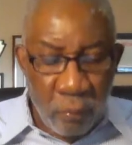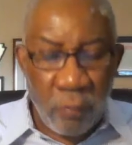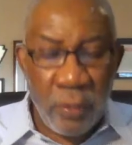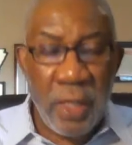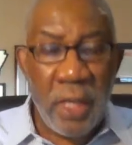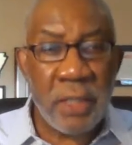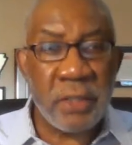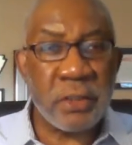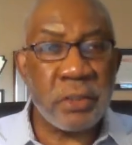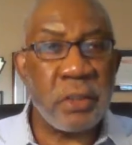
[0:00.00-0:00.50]

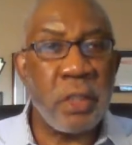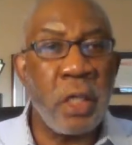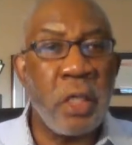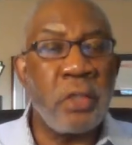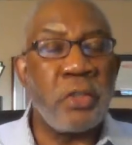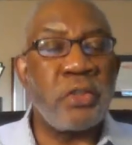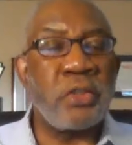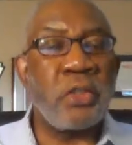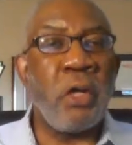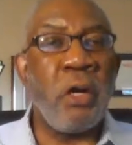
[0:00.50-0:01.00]
arrest,
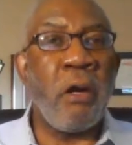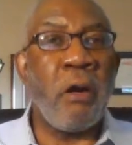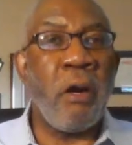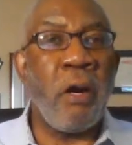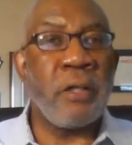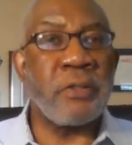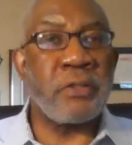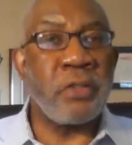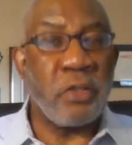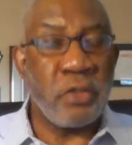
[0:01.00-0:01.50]

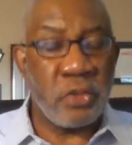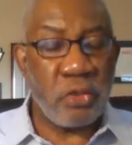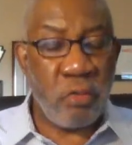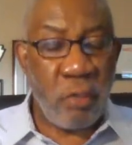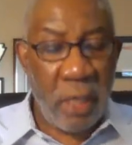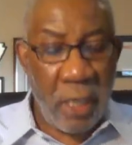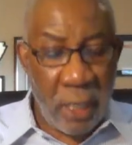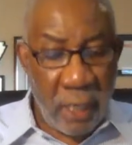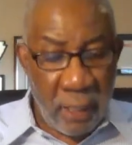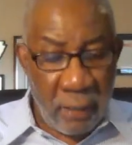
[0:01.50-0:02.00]
charge,
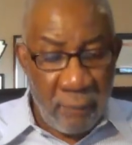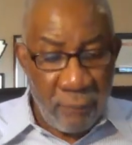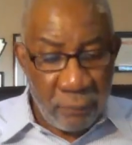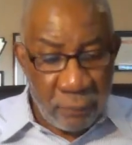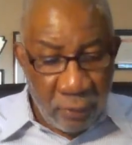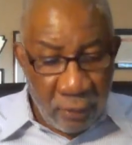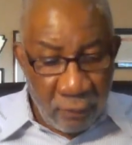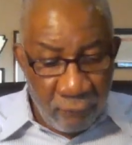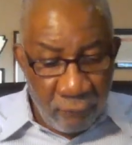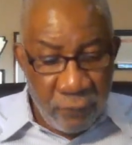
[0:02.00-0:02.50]
try,
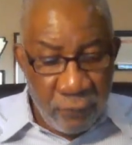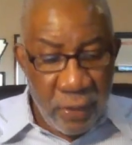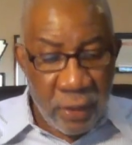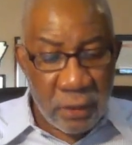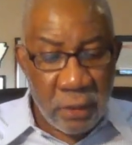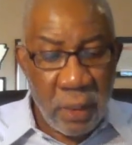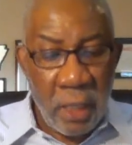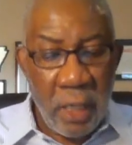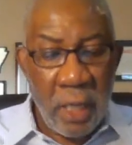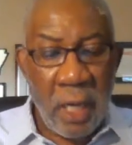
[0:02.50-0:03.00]

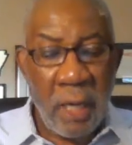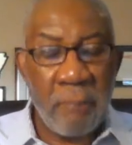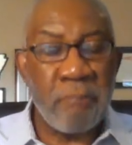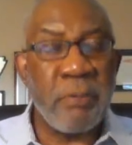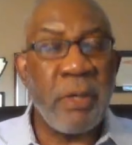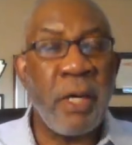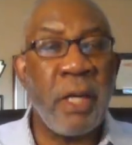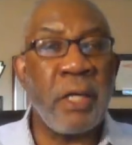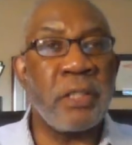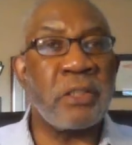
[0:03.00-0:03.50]
convict,
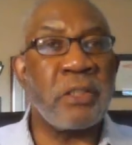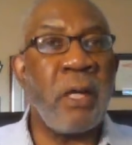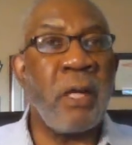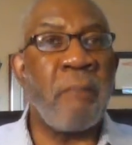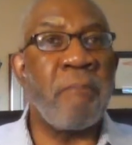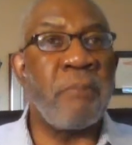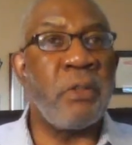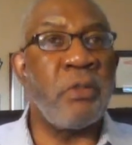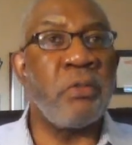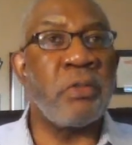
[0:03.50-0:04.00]
and punish
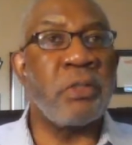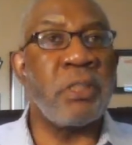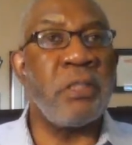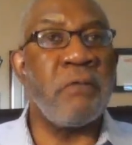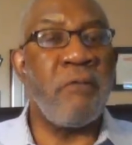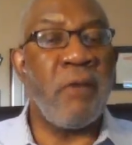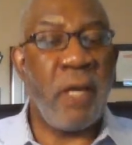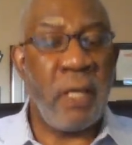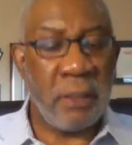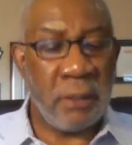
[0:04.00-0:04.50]

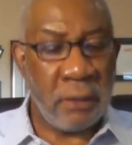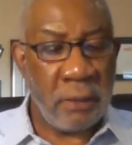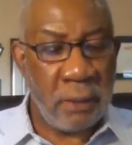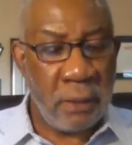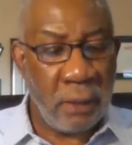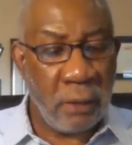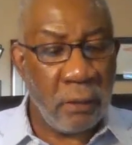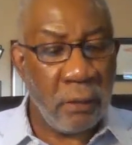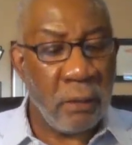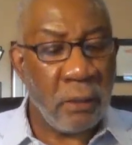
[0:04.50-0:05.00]
abusive and
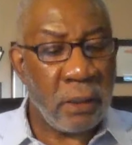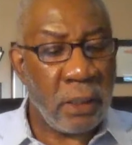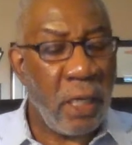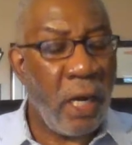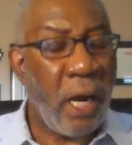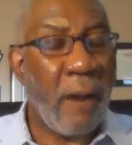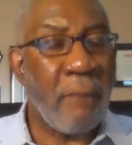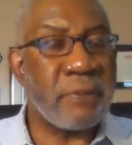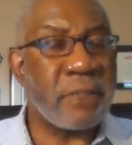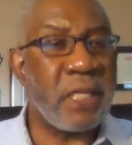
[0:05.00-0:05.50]
killer
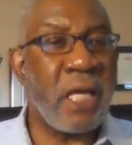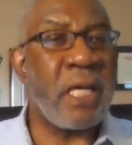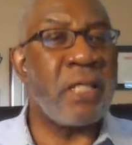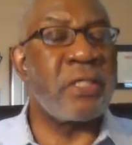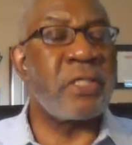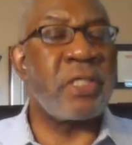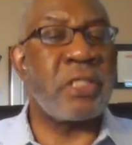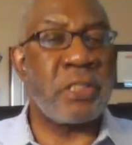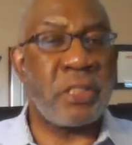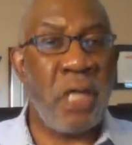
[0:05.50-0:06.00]
cops
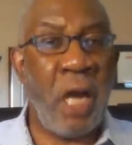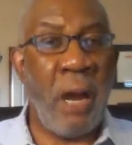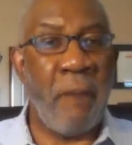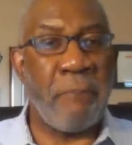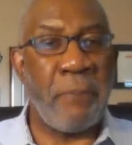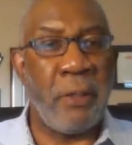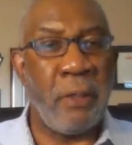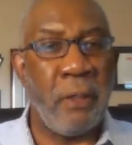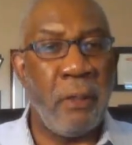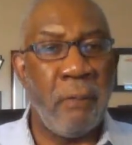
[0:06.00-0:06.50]
and
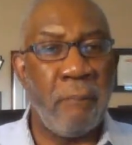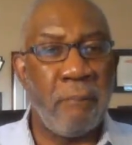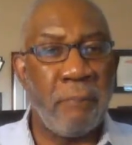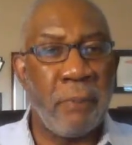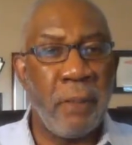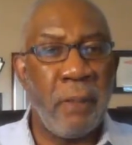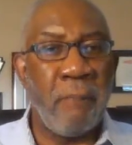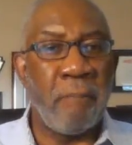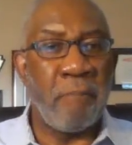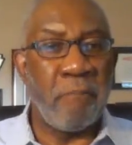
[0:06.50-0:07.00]
stop
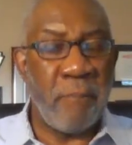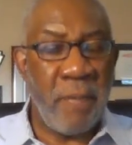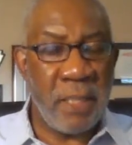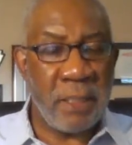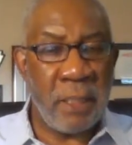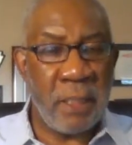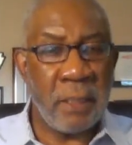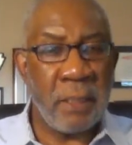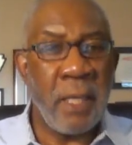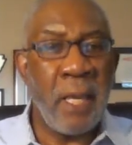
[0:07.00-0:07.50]

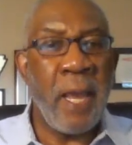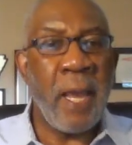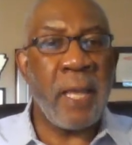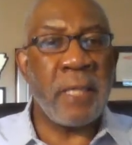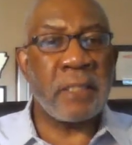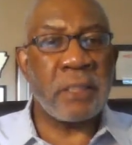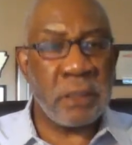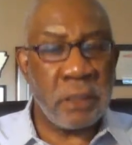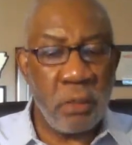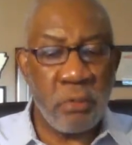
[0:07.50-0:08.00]
making
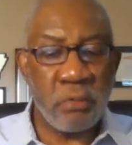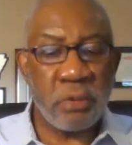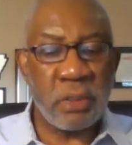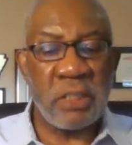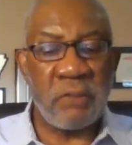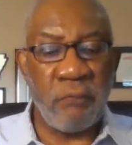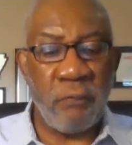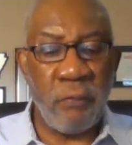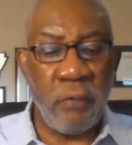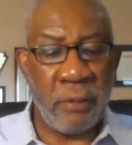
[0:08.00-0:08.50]

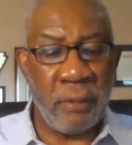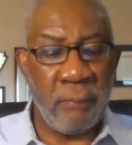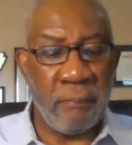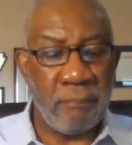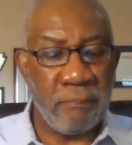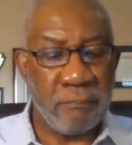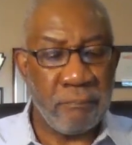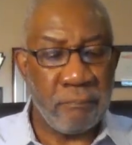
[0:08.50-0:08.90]
excuses for them.